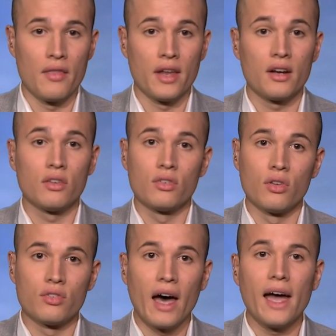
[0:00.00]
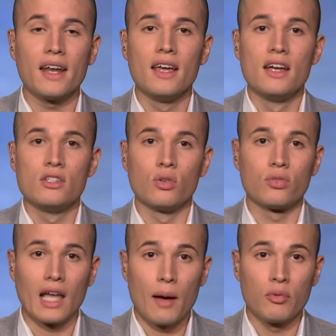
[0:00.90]
that it is designed to
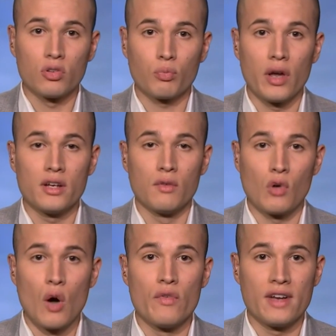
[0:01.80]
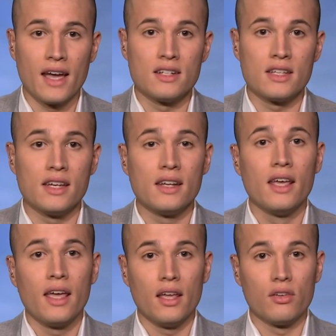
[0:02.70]
stop the spread of COVID nineteen
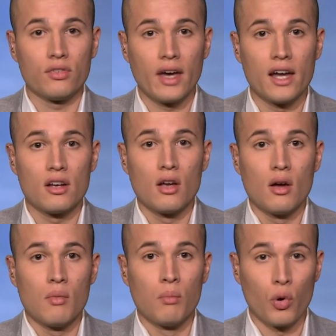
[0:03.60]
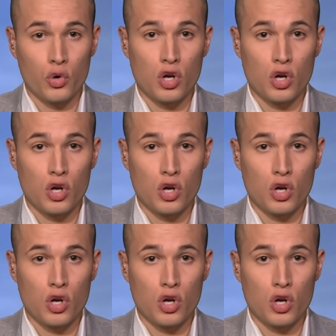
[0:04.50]
inside border